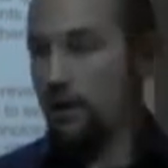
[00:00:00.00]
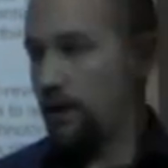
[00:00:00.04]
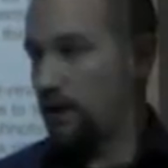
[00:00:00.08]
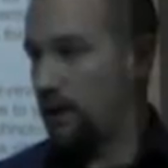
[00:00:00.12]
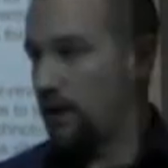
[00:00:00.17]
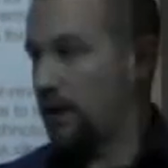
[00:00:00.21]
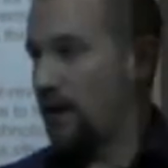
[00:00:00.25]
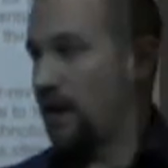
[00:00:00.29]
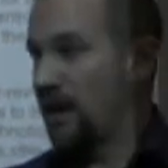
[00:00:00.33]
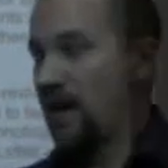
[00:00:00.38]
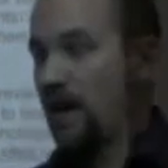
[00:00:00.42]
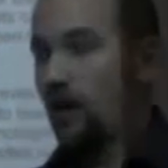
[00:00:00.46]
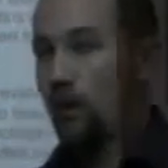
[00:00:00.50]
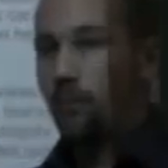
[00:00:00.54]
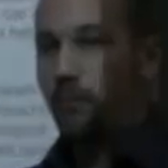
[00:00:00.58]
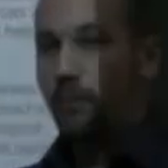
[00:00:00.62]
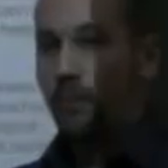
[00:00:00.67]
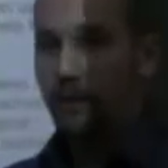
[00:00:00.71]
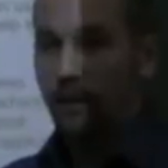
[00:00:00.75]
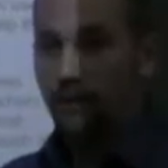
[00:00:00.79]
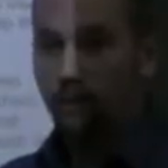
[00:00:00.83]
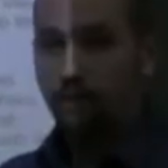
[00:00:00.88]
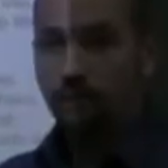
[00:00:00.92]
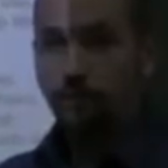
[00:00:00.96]

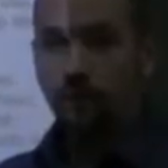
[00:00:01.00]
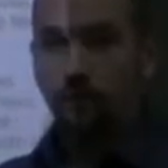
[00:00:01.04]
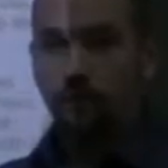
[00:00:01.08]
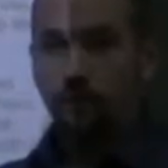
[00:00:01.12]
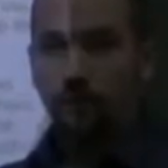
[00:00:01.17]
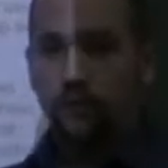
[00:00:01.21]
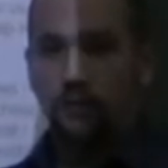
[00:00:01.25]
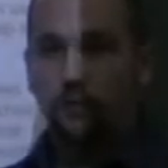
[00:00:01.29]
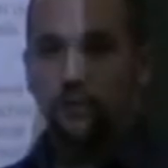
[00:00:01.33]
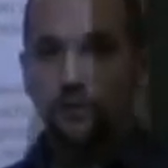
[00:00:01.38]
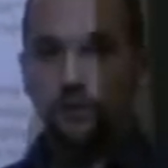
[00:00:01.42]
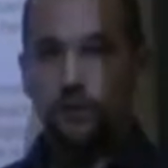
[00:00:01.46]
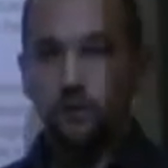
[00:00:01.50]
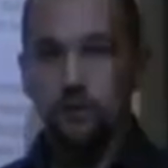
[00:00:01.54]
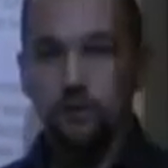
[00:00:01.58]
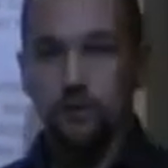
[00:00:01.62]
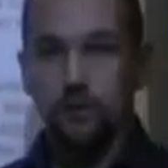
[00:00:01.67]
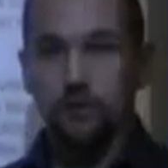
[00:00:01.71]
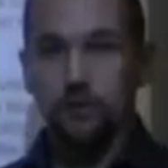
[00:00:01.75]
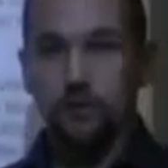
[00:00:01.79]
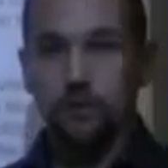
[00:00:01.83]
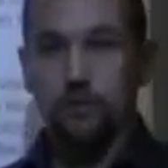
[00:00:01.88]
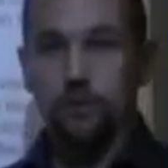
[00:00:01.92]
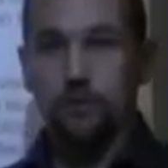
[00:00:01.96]
helping the
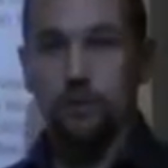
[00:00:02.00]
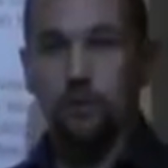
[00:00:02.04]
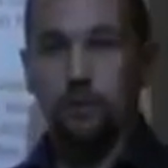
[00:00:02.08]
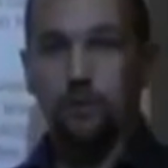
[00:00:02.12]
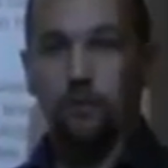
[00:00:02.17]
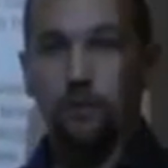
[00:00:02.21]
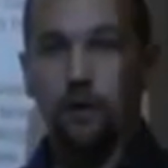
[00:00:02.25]
students do the